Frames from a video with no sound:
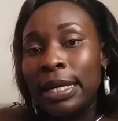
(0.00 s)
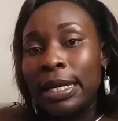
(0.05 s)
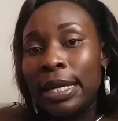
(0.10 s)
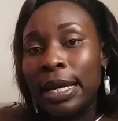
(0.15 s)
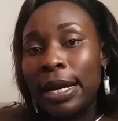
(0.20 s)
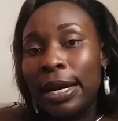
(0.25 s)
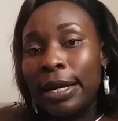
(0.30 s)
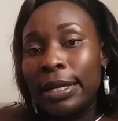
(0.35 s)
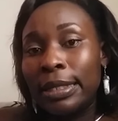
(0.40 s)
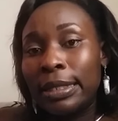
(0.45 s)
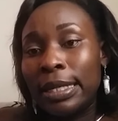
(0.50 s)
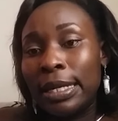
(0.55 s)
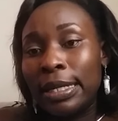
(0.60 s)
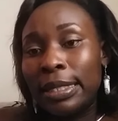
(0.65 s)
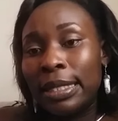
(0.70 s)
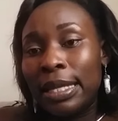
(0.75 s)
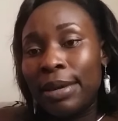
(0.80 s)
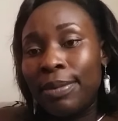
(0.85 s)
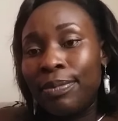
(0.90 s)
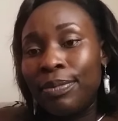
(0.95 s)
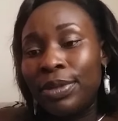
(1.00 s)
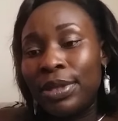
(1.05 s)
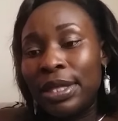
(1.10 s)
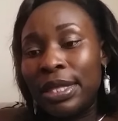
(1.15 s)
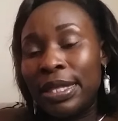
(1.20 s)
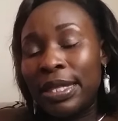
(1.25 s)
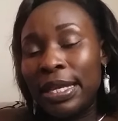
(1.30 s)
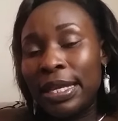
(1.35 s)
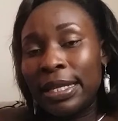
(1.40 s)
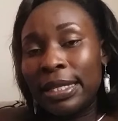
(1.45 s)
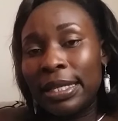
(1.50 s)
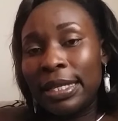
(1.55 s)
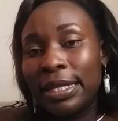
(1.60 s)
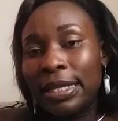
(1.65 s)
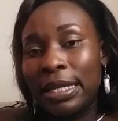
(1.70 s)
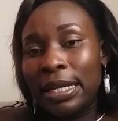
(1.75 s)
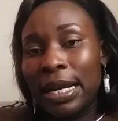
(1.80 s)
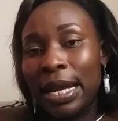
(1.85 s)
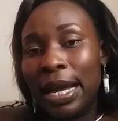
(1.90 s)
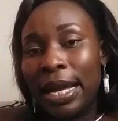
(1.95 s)
Yeah, tell them this
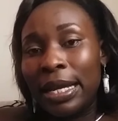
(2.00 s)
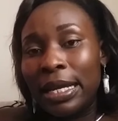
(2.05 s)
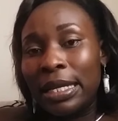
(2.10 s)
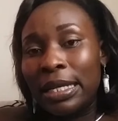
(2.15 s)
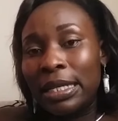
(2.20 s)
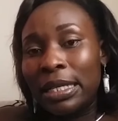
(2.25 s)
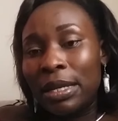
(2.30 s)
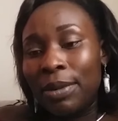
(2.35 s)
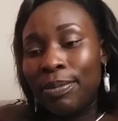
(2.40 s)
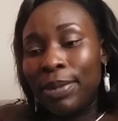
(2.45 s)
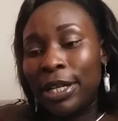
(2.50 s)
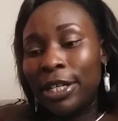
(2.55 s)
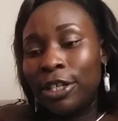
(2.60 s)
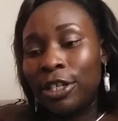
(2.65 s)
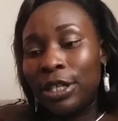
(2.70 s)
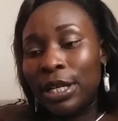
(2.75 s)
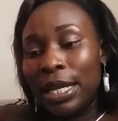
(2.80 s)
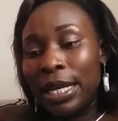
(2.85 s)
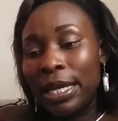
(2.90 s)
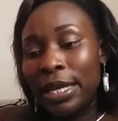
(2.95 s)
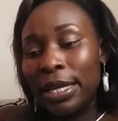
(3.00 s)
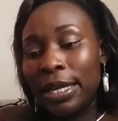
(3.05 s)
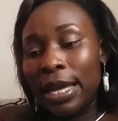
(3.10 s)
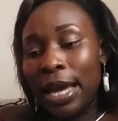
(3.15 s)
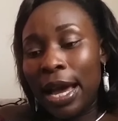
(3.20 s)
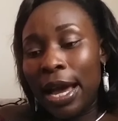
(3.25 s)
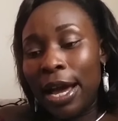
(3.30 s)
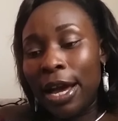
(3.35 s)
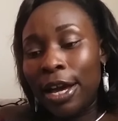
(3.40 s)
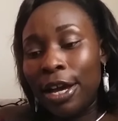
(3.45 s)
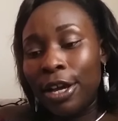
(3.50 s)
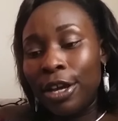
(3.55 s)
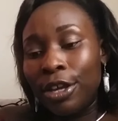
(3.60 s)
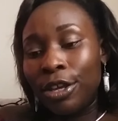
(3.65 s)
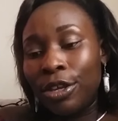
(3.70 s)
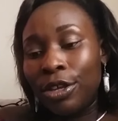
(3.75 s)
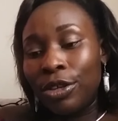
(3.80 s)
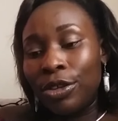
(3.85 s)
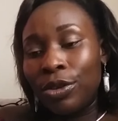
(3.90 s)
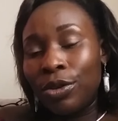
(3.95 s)
is right, but here
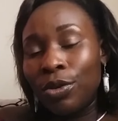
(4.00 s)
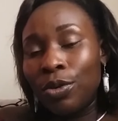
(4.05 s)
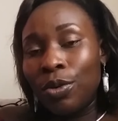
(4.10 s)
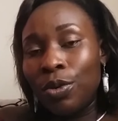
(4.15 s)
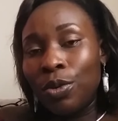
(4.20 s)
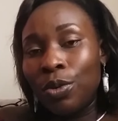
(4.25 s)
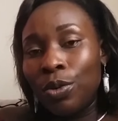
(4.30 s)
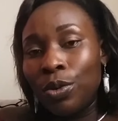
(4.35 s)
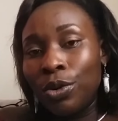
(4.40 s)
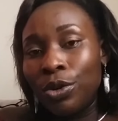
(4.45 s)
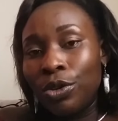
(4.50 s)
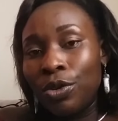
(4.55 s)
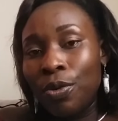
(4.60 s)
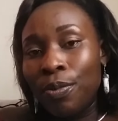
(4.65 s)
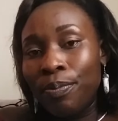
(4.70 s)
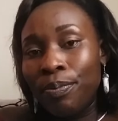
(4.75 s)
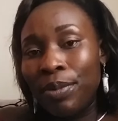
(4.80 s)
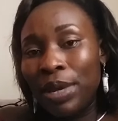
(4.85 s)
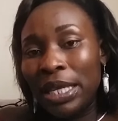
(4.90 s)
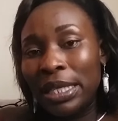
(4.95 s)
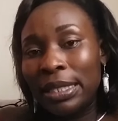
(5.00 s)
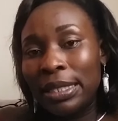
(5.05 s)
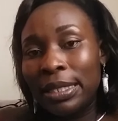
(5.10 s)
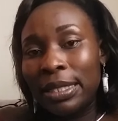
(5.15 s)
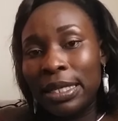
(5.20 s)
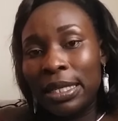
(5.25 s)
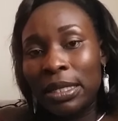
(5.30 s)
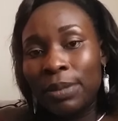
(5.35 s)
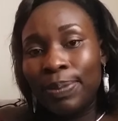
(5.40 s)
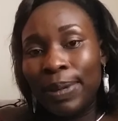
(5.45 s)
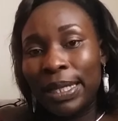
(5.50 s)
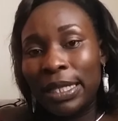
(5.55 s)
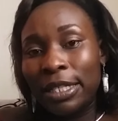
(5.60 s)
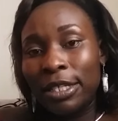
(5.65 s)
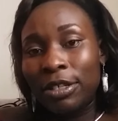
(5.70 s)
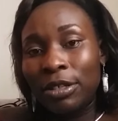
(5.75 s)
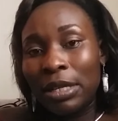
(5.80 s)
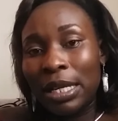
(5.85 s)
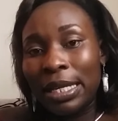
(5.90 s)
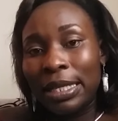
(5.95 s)
you missed this
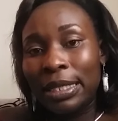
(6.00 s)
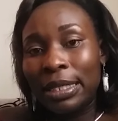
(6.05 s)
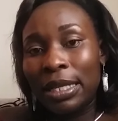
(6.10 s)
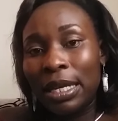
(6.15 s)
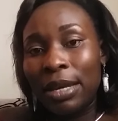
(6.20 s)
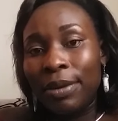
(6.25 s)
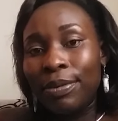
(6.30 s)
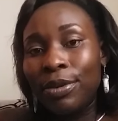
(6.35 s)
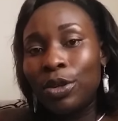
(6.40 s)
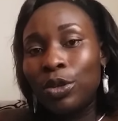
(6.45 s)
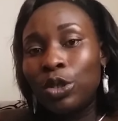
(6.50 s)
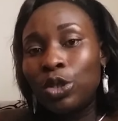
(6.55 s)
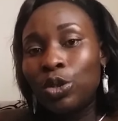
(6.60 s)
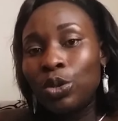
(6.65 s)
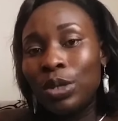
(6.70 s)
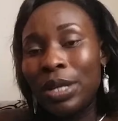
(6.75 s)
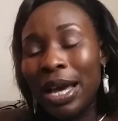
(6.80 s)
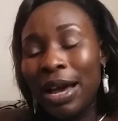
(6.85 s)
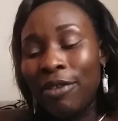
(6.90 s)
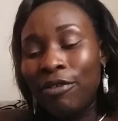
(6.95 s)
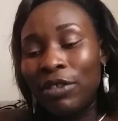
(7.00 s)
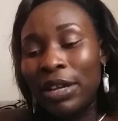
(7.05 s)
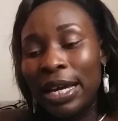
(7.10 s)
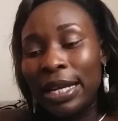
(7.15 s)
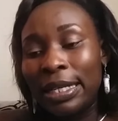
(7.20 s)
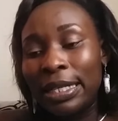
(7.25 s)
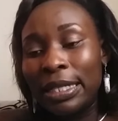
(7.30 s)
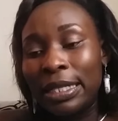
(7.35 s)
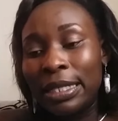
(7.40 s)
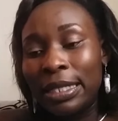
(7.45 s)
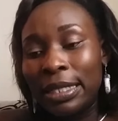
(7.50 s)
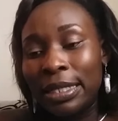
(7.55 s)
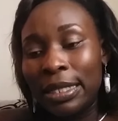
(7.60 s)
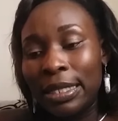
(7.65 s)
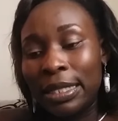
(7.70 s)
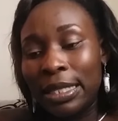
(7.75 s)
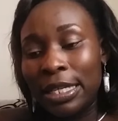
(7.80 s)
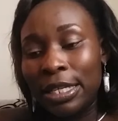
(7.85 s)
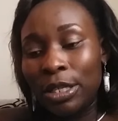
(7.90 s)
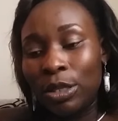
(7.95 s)
particular step. You should have done it
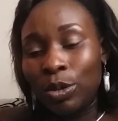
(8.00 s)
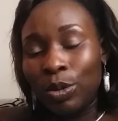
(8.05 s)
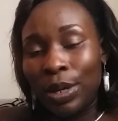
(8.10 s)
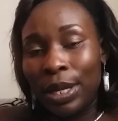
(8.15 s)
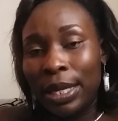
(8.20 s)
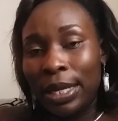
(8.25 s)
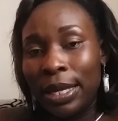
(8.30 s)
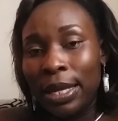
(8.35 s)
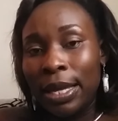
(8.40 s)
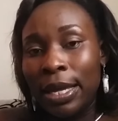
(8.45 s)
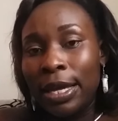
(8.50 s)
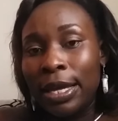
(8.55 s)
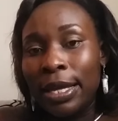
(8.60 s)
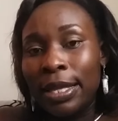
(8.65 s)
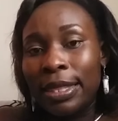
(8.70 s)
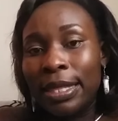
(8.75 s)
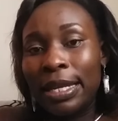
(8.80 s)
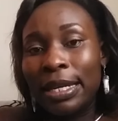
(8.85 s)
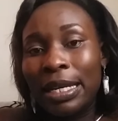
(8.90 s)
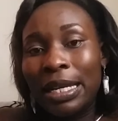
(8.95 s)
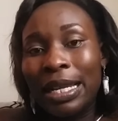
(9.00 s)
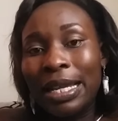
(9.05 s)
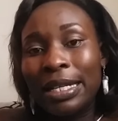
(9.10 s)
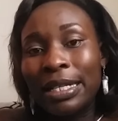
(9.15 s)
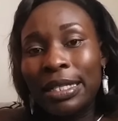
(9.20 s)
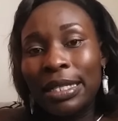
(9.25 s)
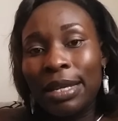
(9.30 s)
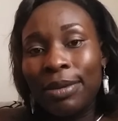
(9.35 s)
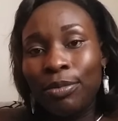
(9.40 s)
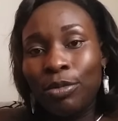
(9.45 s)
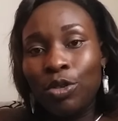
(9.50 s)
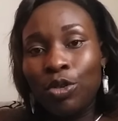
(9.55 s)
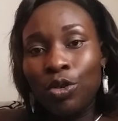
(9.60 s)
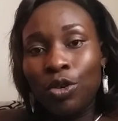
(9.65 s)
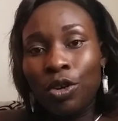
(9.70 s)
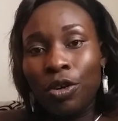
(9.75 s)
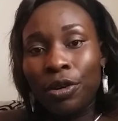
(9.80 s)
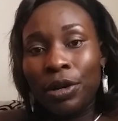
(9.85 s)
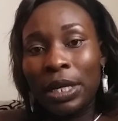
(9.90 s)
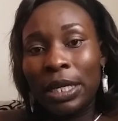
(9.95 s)
this way. Then let them do
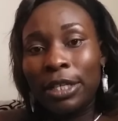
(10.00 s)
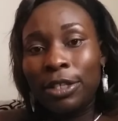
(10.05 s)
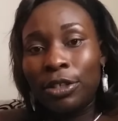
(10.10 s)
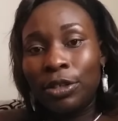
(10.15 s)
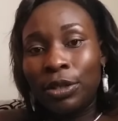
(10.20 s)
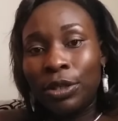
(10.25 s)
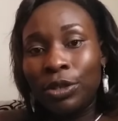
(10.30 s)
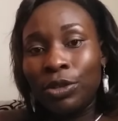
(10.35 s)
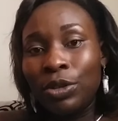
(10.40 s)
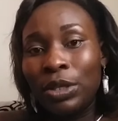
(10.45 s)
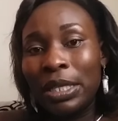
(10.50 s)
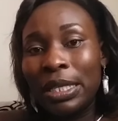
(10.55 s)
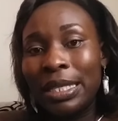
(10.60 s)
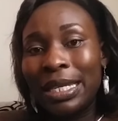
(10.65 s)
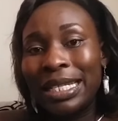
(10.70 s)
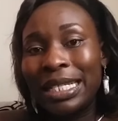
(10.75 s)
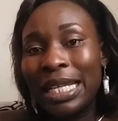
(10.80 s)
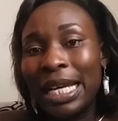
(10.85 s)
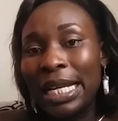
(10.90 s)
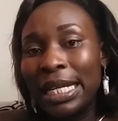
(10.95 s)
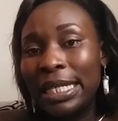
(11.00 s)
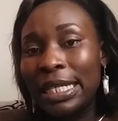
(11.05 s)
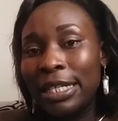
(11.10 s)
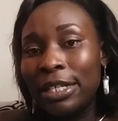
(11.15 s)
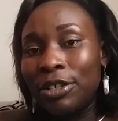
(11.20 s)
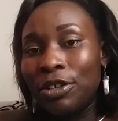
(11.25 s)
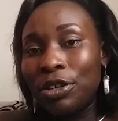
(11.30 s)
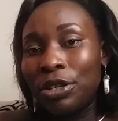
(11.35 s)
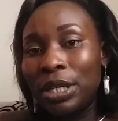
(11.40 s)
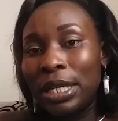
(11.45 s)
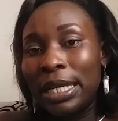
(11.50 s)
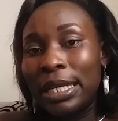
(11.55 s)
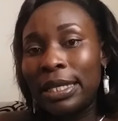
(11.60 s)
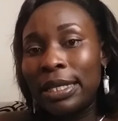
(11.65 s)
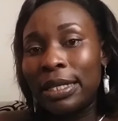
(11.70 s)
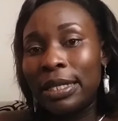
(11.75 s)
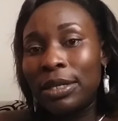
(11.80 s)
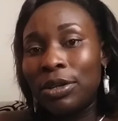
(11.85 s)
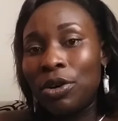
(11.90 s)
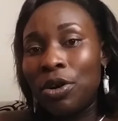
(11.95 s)
correction. You see, the child did not get
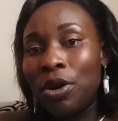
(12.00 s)
it